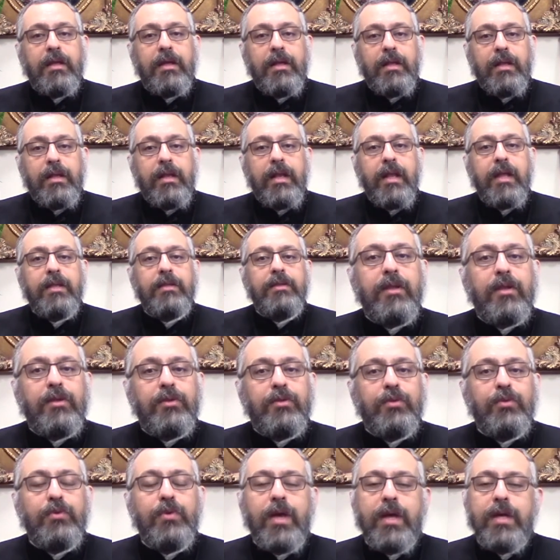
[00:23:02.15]
led
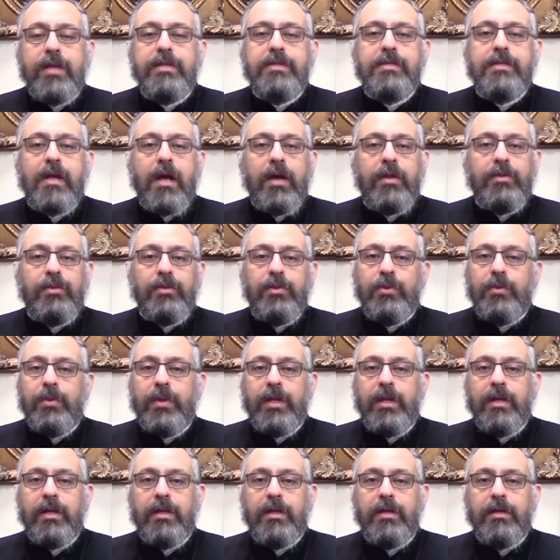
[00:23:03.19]
to his
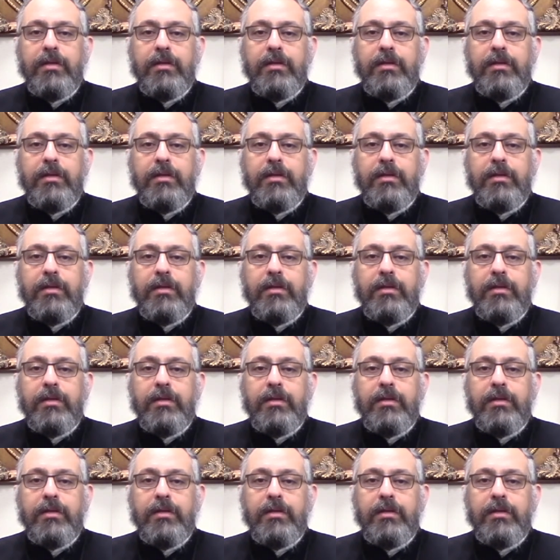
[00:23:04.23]
undoing.